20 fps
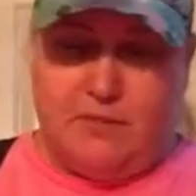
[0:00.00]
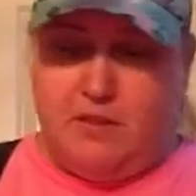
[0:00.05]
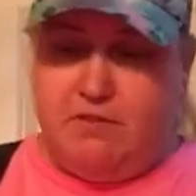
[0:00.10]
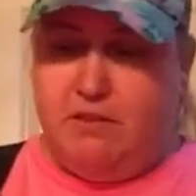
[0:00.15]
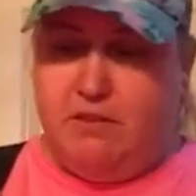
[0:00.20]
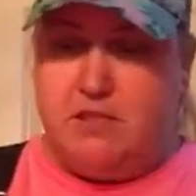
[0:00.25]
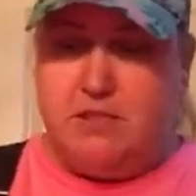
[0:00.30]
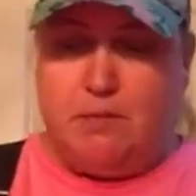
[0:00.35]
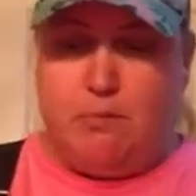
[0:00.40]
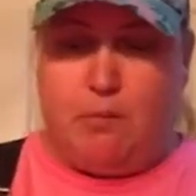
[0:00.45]

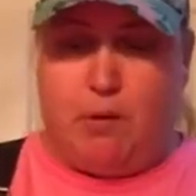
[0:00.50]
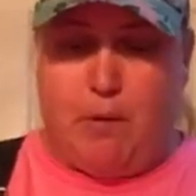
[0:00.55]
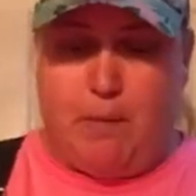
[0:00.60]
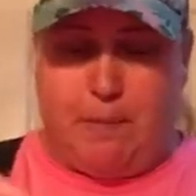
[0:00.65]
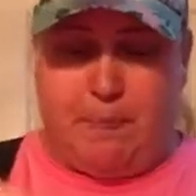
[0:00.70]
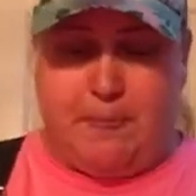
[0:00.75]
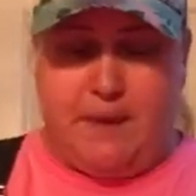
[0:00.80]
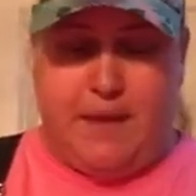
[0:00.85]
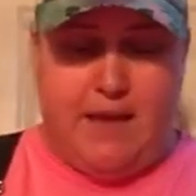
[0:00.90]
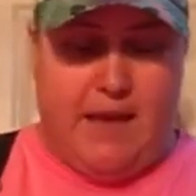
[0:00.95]
Very simple.
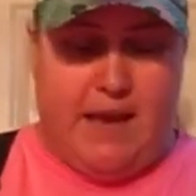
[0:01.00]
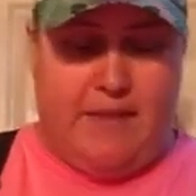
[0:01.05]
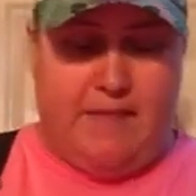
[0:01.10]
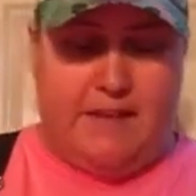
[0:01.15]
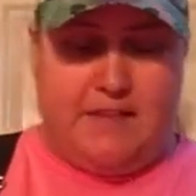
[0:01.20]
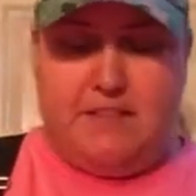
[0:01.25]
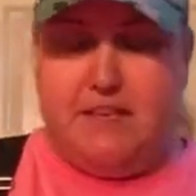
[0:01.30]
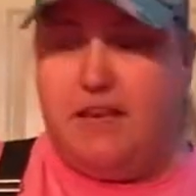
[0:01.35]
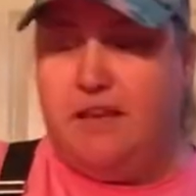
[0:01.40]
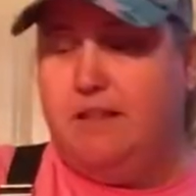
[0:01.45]
And
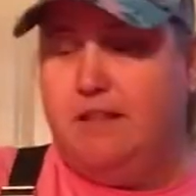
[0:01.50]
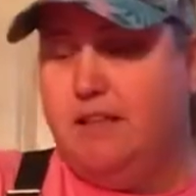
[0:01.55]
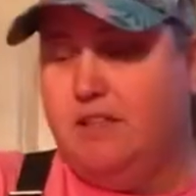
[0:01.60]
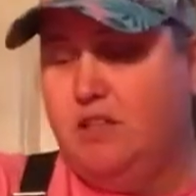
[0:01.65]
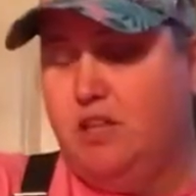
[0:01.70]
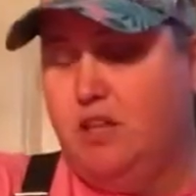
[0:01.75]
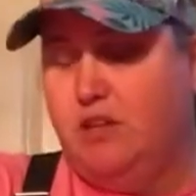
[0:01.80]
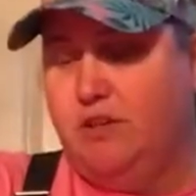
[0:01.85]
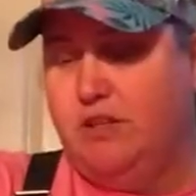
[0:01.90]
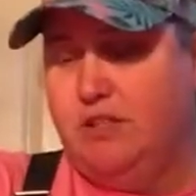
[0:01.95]
that's it. That's
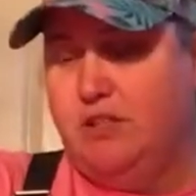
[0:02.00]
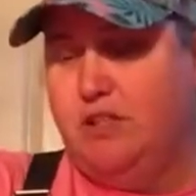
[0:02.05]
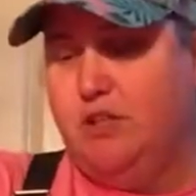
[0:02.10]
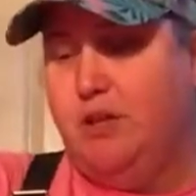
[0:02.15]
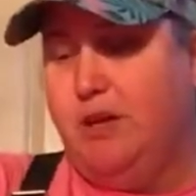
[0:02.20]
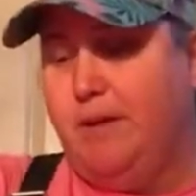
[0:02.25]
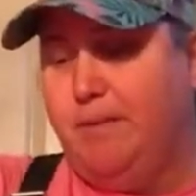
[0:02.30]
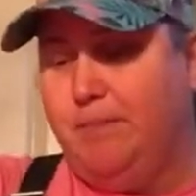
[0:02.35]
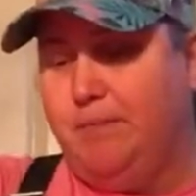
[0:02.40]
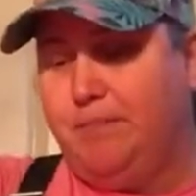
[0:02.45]
all there is to
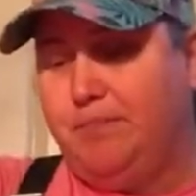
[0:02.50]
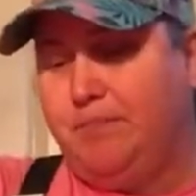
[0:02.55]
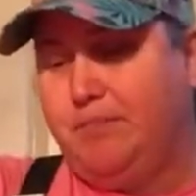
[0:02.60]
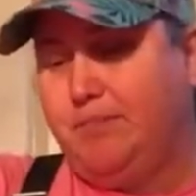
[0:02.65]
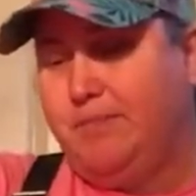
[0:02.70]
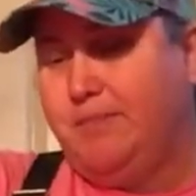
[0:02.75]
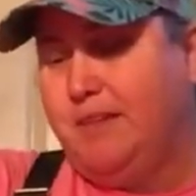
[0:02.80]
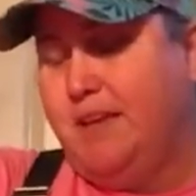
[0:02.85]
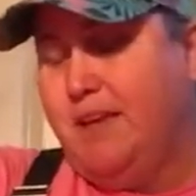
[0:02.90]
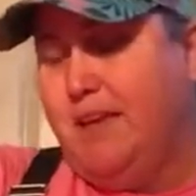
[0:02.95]
it.
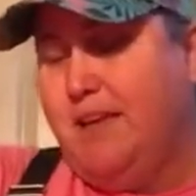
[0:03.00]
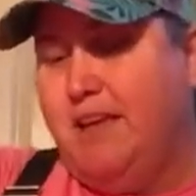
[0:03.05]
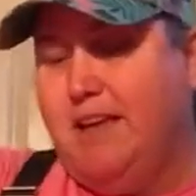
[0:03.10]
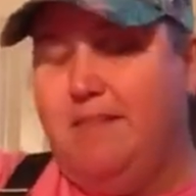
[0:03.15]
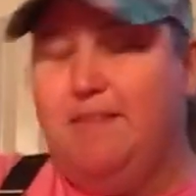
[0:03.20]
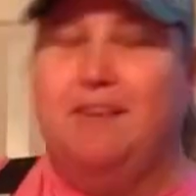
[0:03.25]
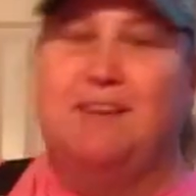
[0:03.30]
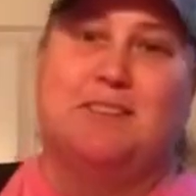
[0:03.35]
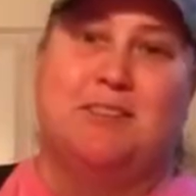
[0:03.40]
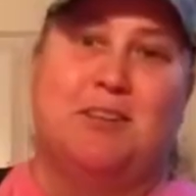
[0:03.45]

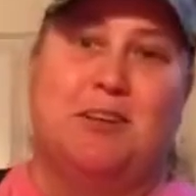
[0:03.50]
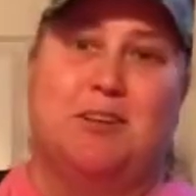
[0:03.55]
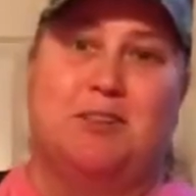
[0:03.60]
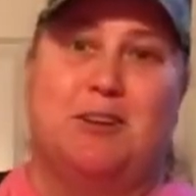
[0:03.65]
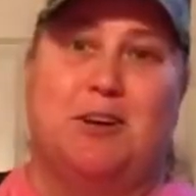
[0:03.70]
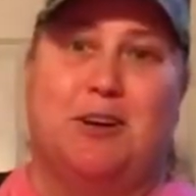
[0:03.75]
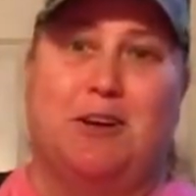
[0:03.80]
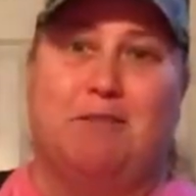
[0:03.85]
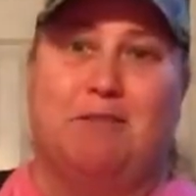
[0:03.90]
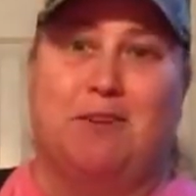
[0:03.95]
That was a lot of
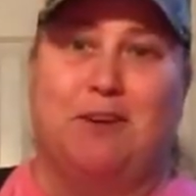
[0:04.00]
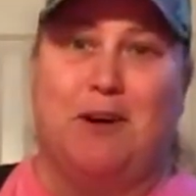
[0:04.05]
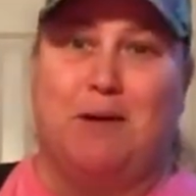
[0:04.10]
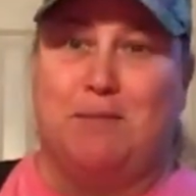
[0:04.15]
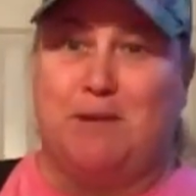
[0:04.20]
talking for not